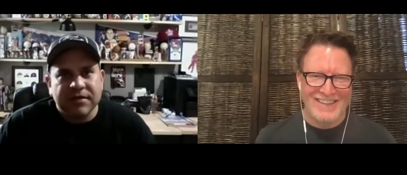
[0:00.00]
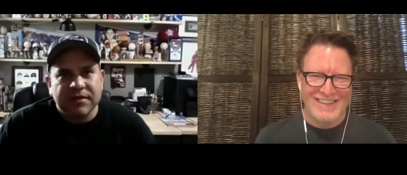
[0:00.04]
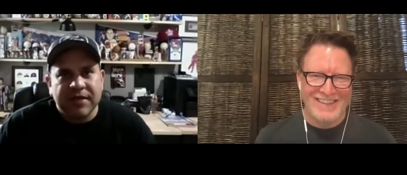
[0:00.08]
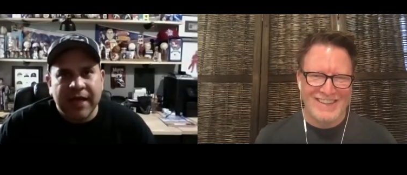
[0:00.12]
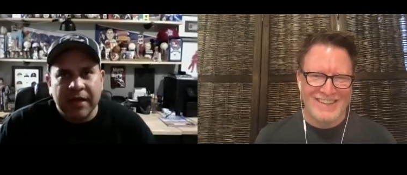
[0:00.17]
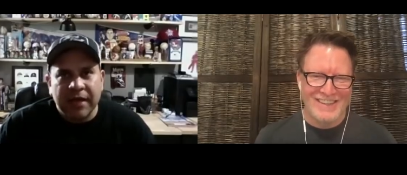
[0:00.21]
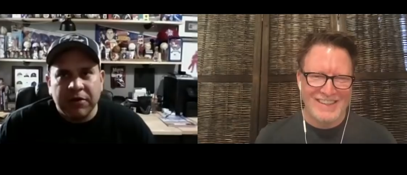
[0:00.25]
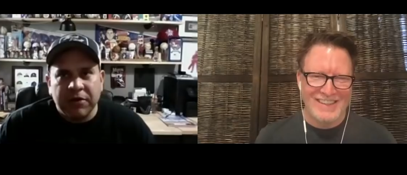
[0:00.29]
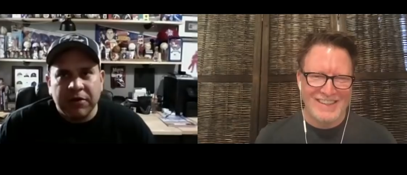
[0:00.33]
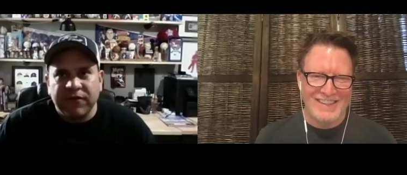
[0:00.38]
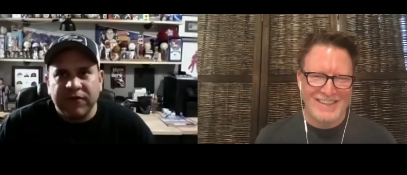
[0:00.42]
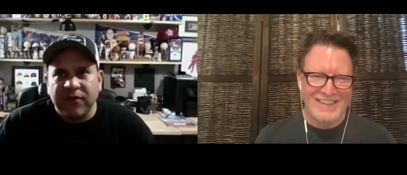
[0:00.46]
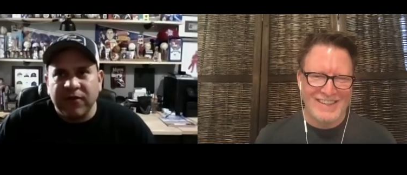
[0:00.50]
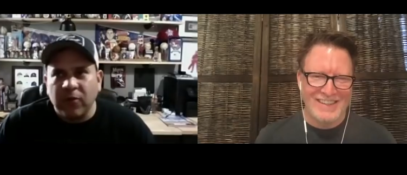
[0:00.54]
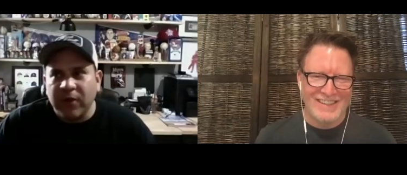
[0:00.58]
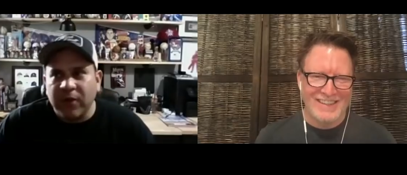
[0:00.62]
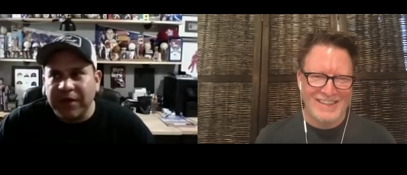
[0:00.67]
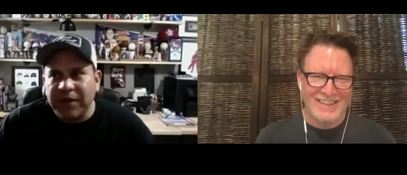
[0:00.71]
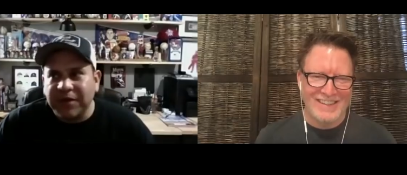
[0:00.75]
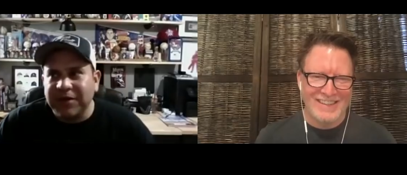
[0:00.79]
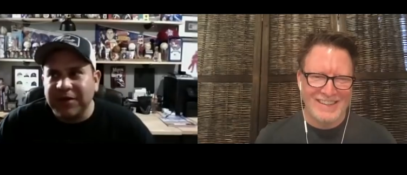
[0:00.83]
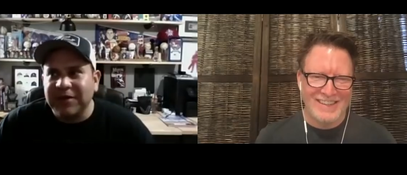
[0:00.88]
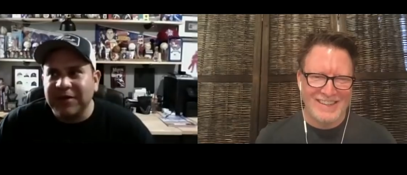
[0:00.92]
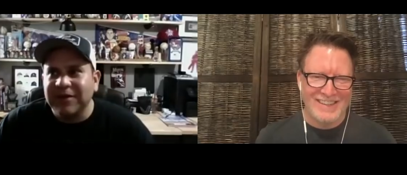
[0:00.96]
Speaker 1: Ken Griffey
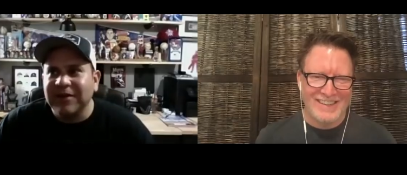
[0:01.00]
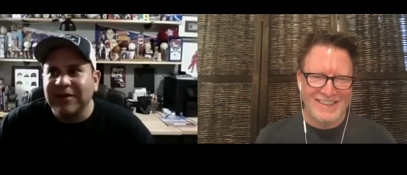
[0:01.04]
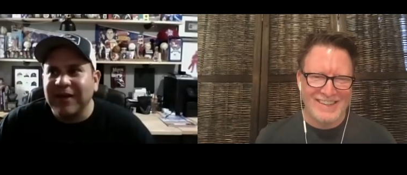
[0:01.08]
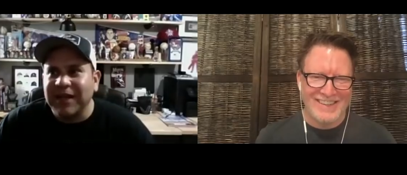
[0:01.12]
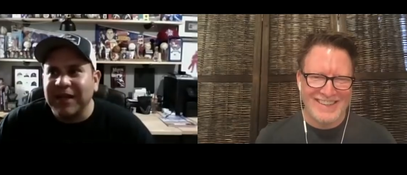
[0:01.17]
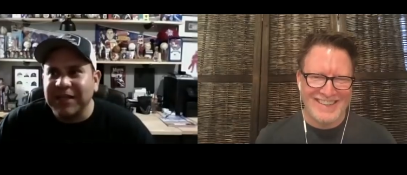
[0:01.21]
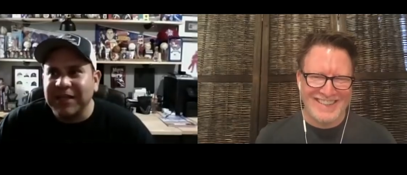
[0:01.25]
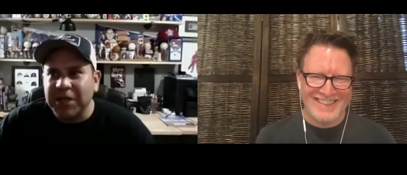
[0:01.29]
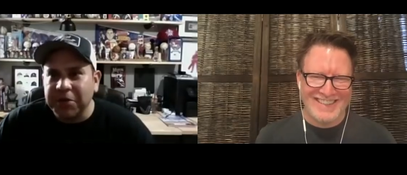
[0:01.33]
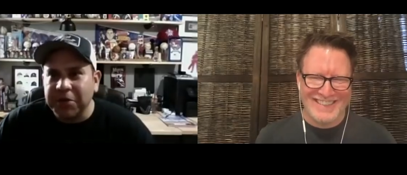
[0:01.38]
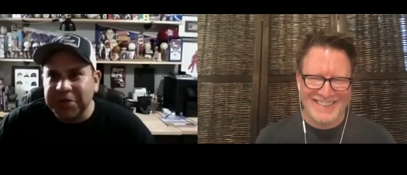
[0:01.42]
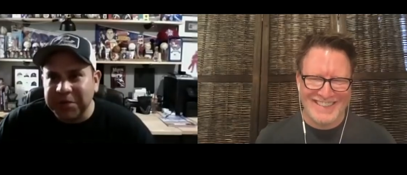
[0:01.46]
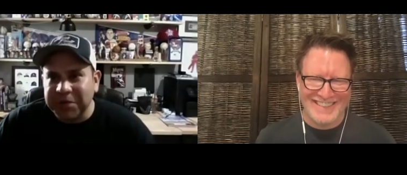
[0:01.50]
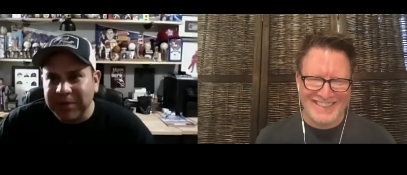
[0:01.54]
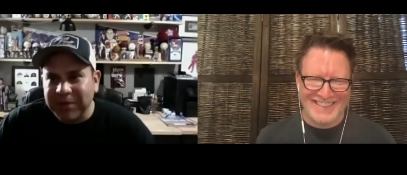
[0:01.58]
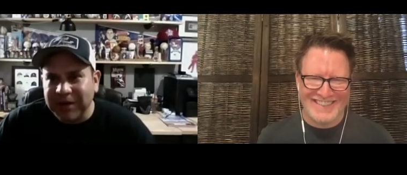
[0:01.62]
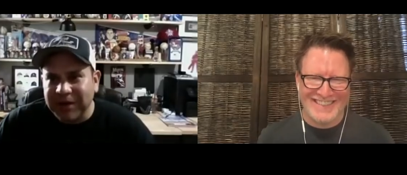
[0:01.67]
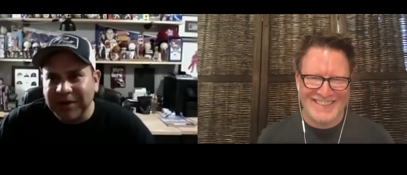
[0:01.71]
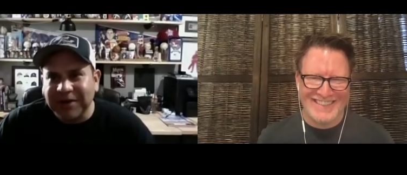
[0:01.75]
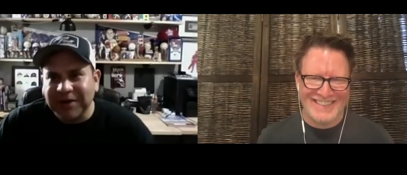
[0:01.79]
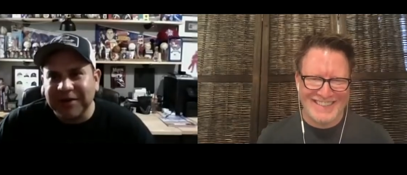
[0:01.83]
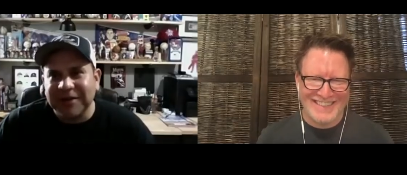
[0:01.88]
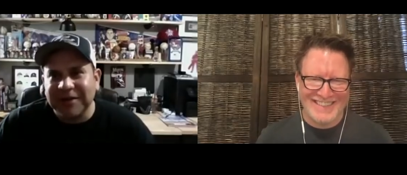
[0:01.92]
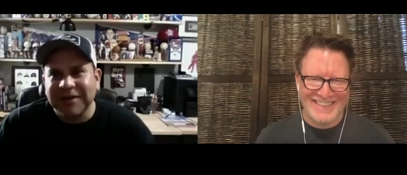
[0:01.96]
Wiener and Yogi
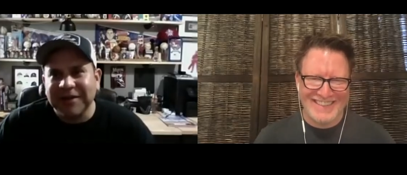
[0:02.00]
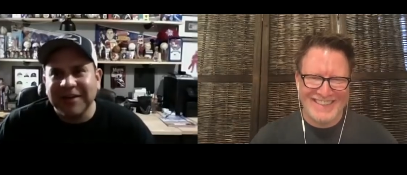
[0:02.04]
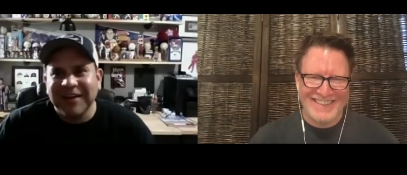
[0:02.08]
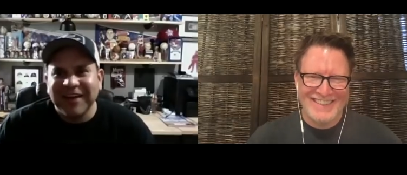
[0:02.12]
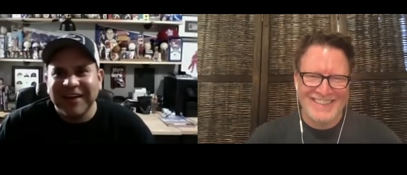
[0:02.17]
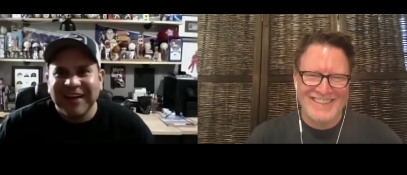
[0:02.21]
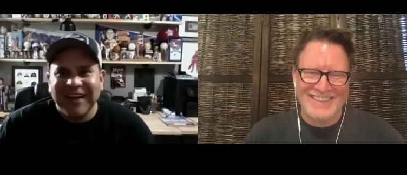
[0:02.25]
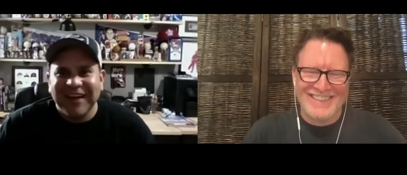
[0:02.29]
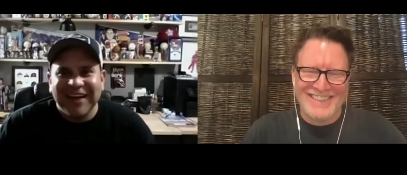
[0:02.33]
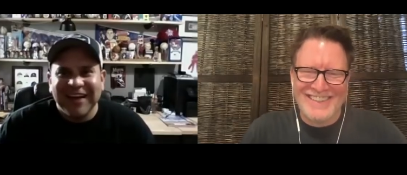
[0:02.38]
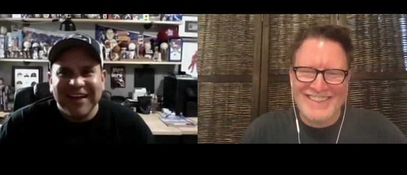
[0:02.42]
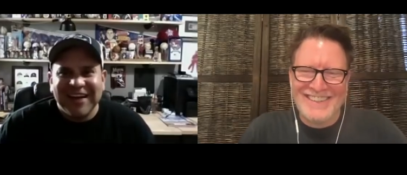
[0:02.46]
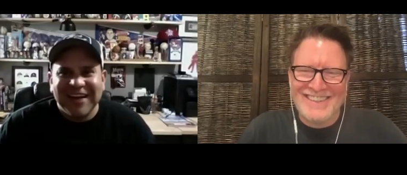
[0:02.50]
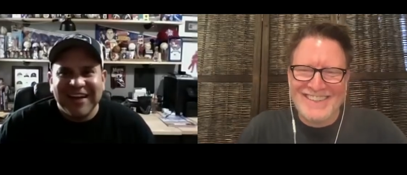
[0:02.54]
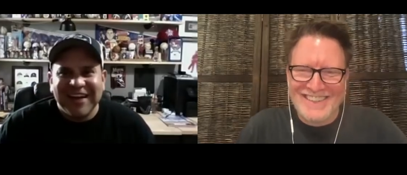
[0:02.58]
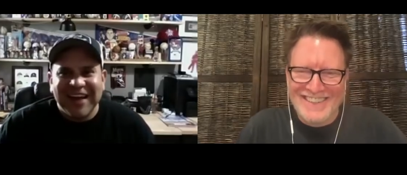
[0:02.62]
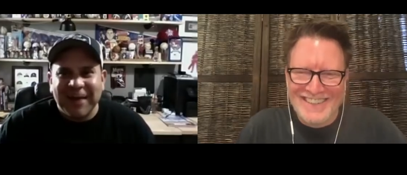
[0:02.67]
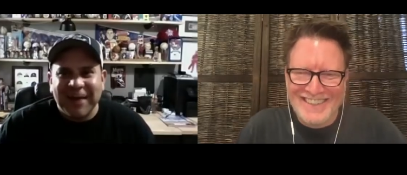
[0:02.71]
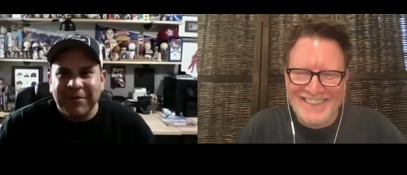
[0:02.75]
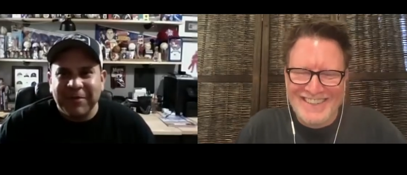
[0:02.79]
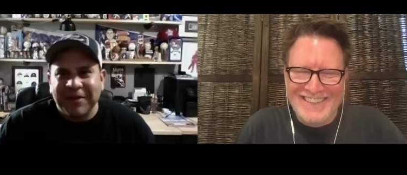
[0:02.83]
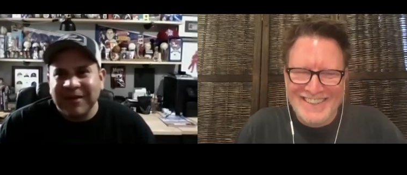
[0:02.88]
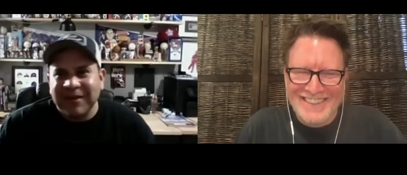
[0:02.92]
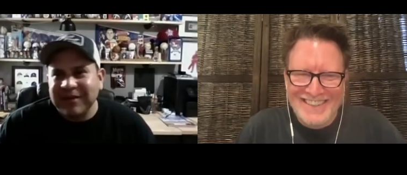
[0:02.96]
Barka. I
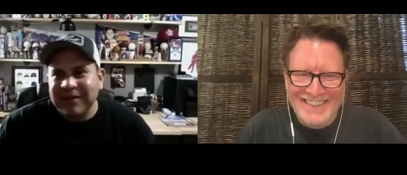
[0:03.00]
mean,